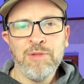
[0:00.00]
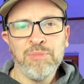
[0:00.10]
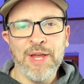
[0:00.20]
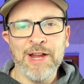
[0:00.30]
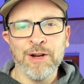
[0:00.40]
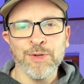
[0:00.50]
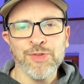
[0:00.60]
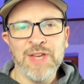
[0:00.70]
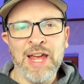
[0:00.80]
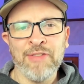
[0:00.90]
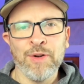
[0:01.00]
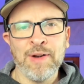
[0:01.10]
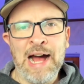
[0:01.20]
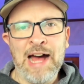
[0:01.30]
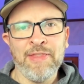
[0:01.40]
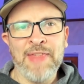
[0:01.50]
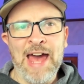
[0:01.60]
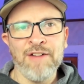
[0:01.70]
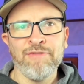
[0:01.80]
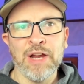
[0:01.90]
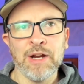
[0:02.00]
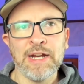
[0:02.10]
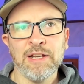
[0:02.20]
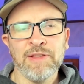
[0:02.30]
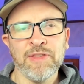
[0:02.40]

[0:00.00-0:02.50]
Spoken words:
players and they're not that varied.